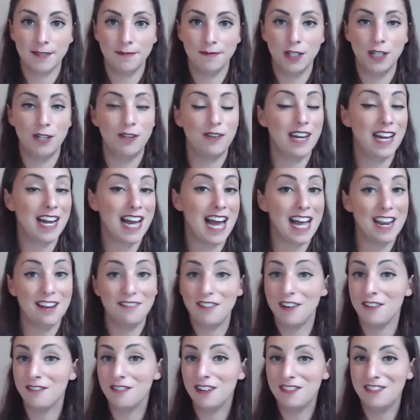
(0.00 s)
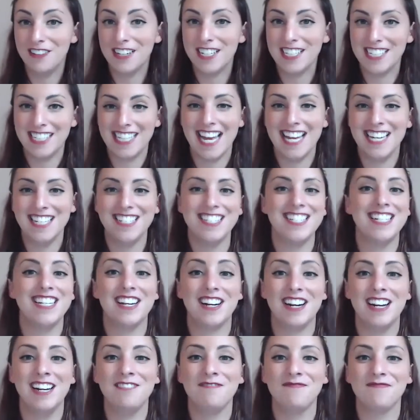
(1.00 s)
So you can kind of reverse engineer
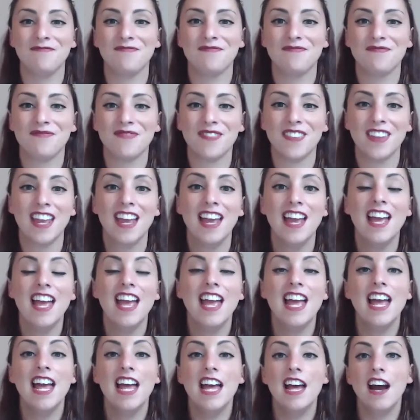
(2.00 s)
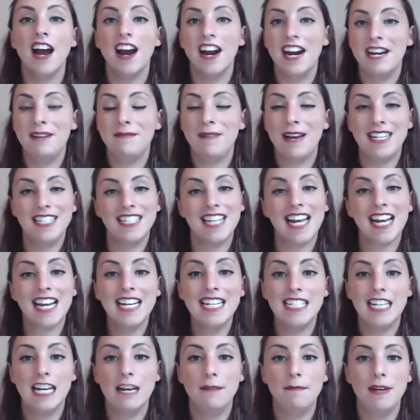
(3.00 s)
it. All right, my second
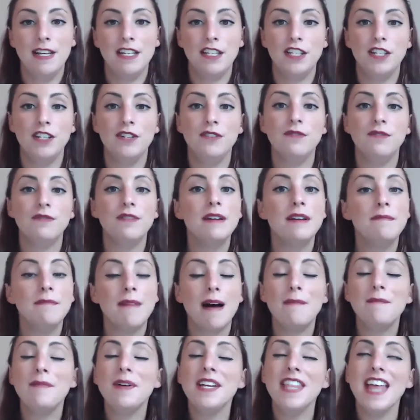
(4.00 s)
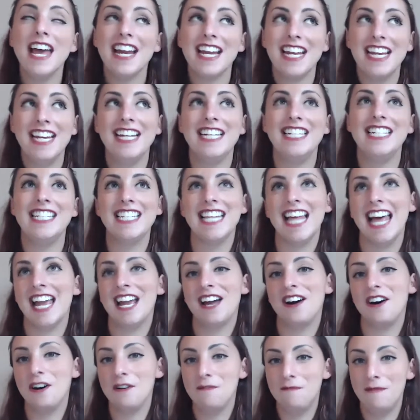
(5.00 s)
tip is to remember that kids like
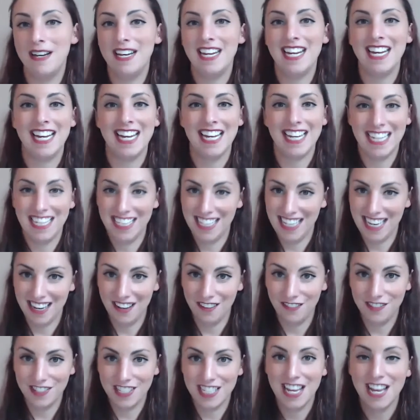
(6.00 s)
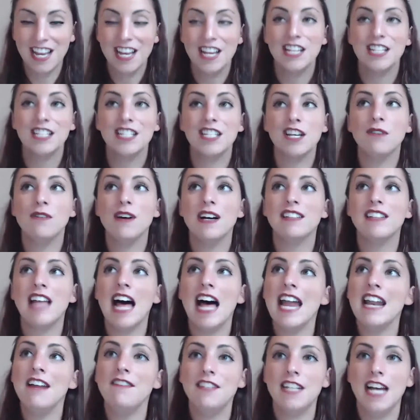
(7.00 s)
opening gifts. So a
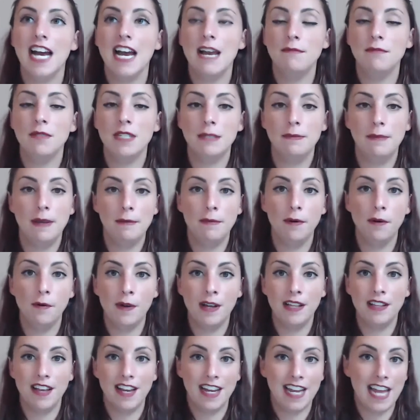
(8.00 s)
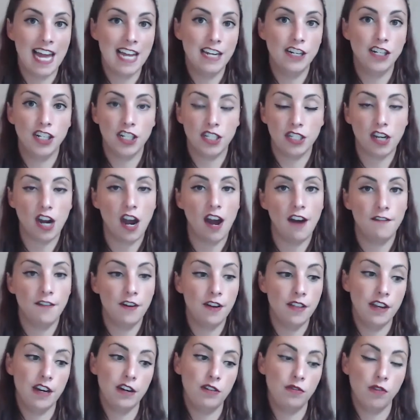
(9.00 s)
lot of times people will, again, just offer
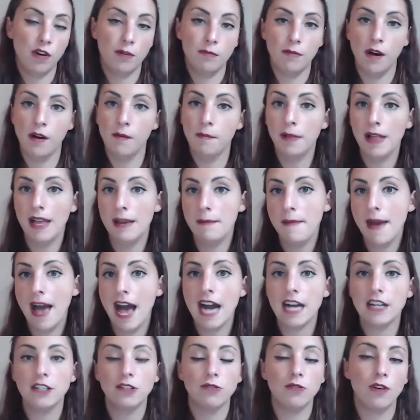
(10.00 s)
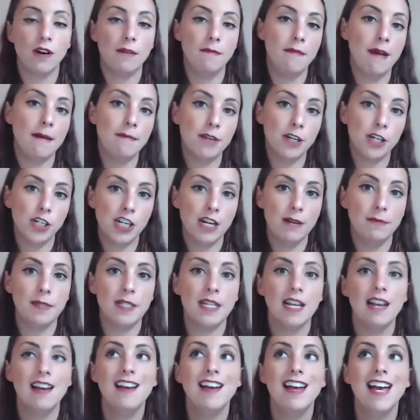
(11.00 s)
their normal play packs or memberships,
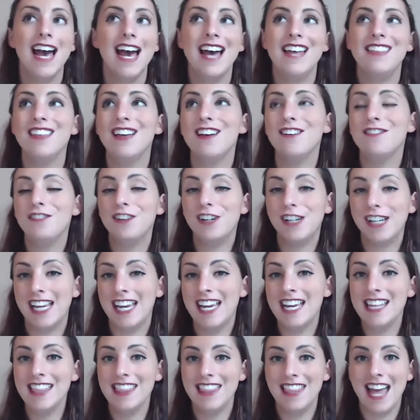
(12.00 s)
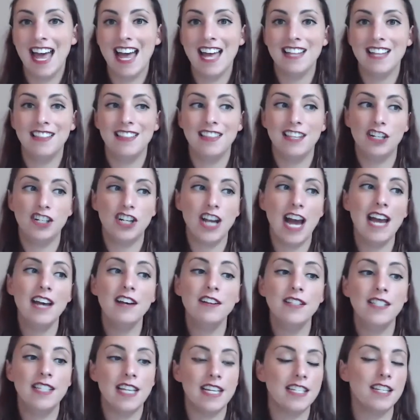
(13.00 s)
and they'll forget that the
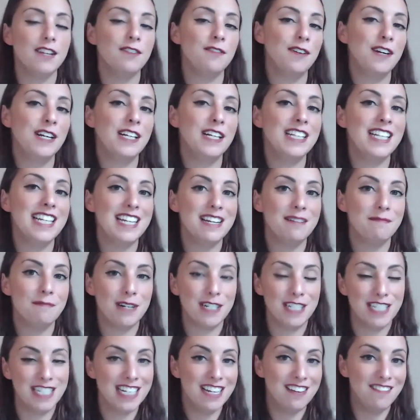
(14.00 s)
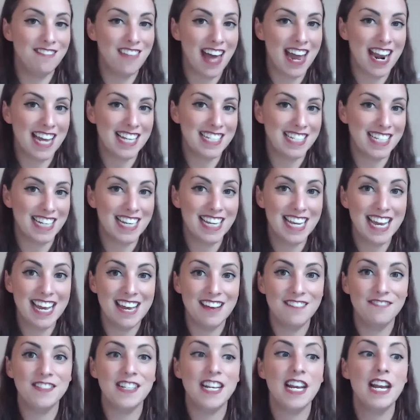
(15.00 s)
child doesn't really perceive that as a
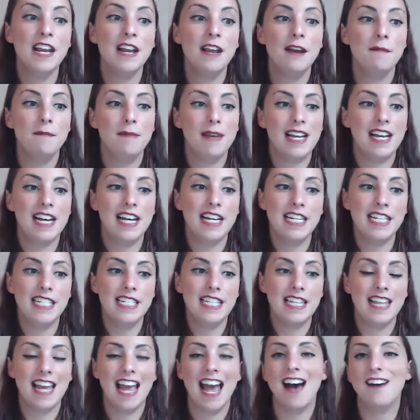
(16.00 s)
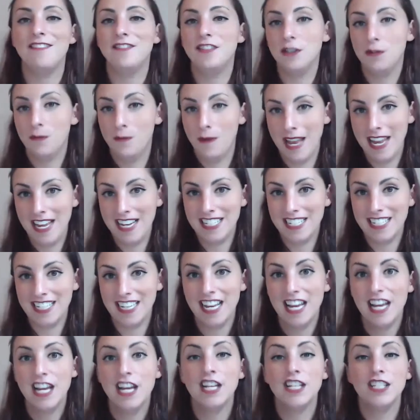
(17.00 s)
gift because they have to wait.
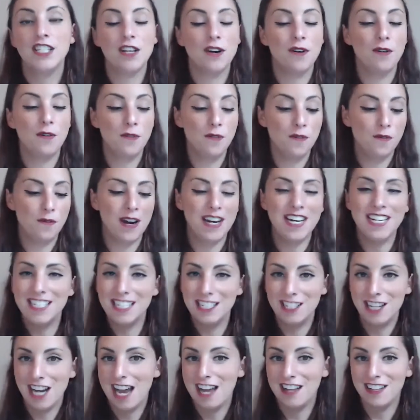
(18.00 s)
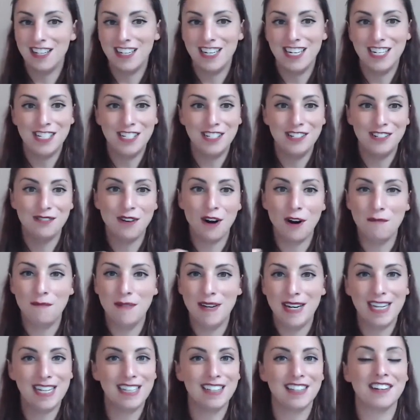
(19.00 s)
So what is a child going to do
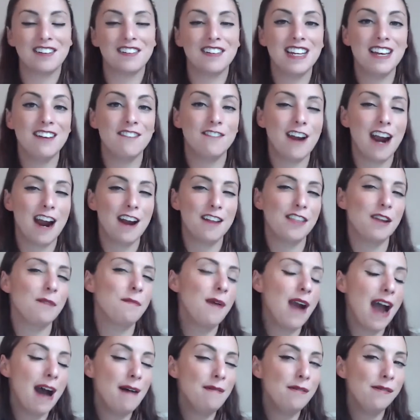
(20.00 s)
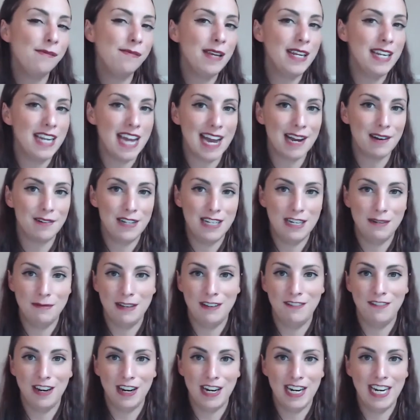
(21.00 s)
opening a little gift card? They're probably not going to be
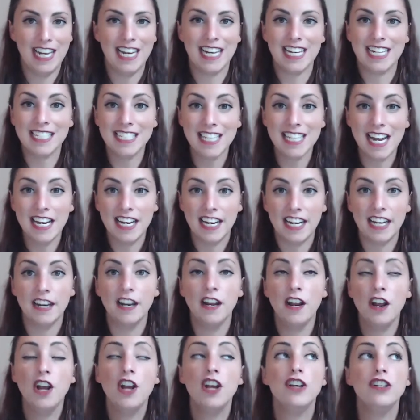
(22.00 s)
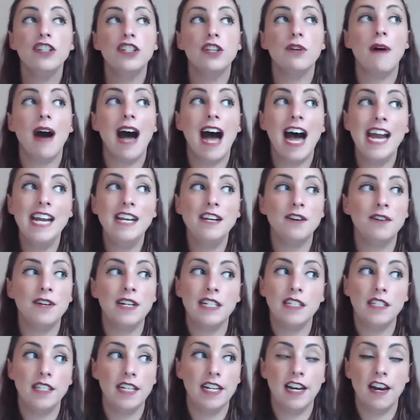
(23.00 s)
very excited. So I
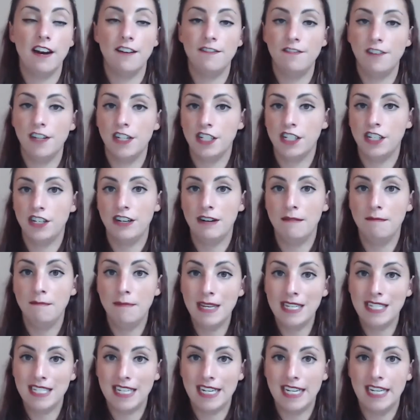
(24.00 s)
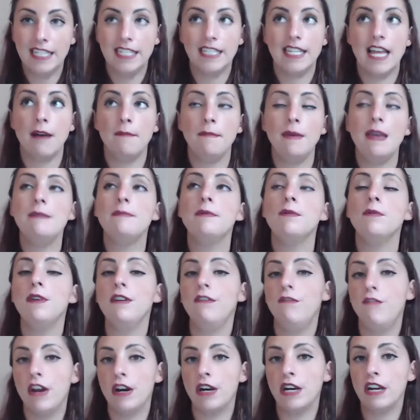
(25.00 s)
noticed in our first year in business that people would
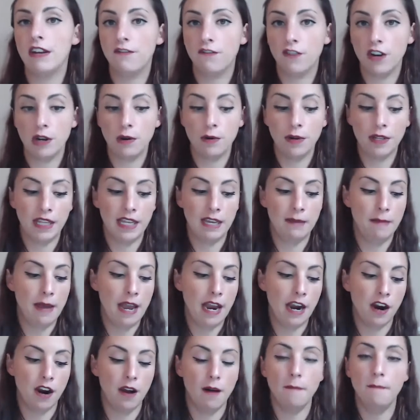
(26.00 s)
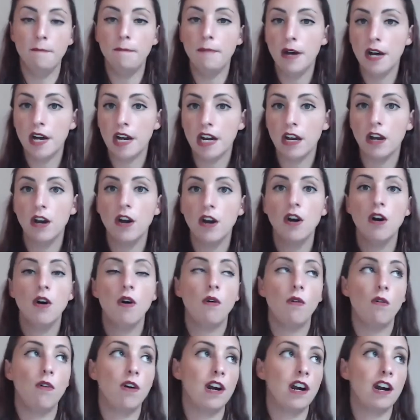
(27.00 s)
very frequently pair a book
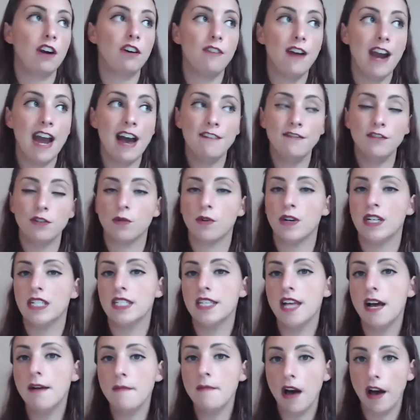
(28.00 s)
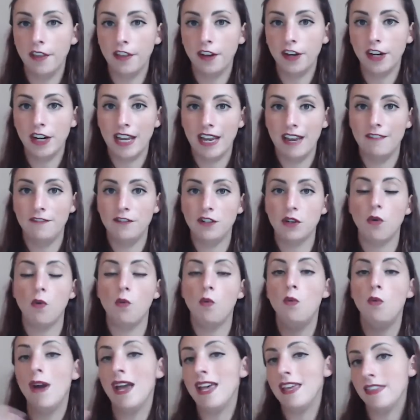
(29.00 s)
or a craft or some other gift
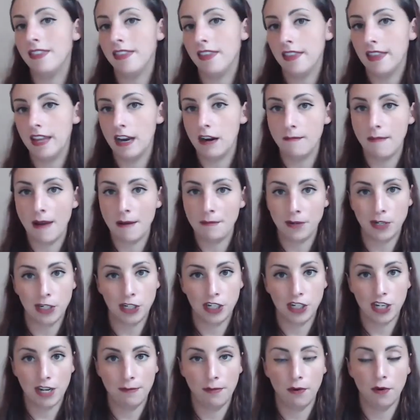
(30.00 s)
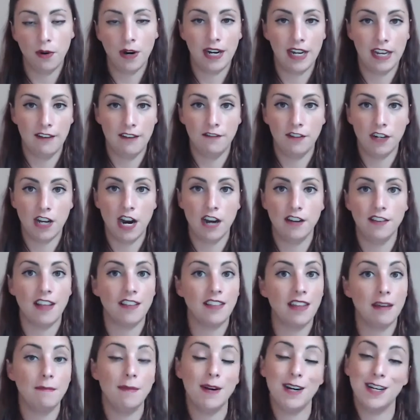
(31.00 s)
with their membership or gift card that
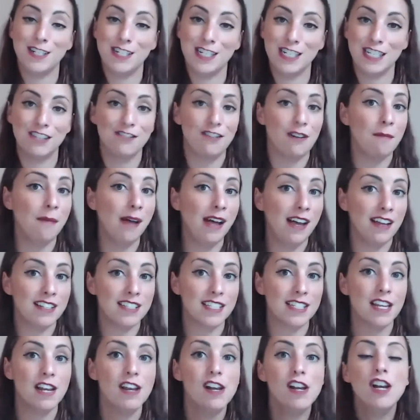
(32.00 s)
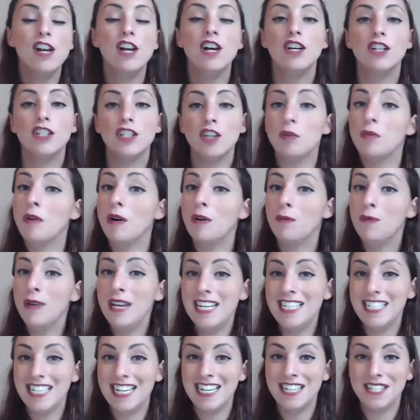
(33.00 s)
they purchased from us. So what we
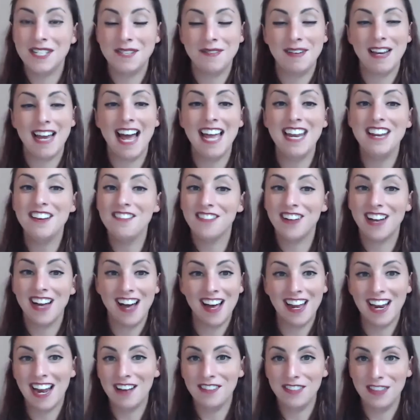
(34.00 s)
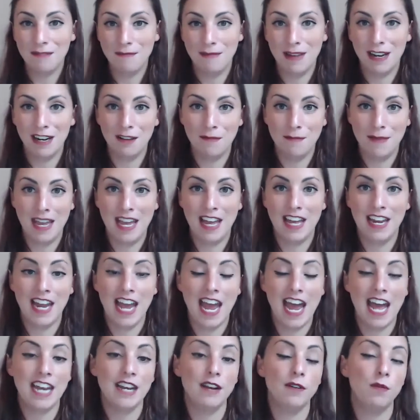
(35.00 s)
did is we kind of cut out the middleman,
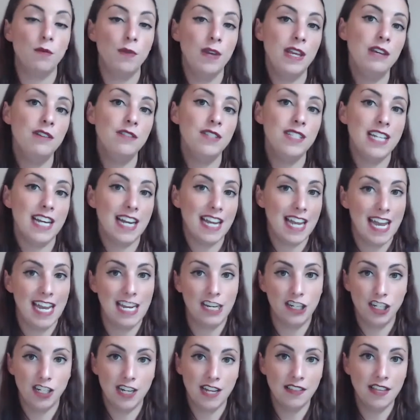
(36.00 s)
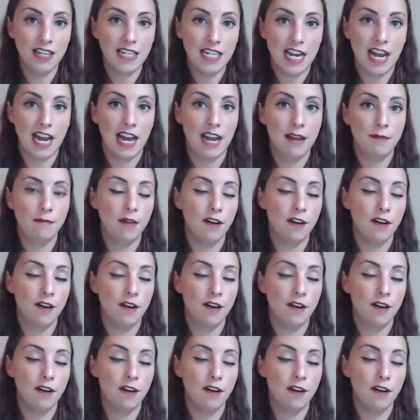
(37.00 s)
and we used Occasion at the time.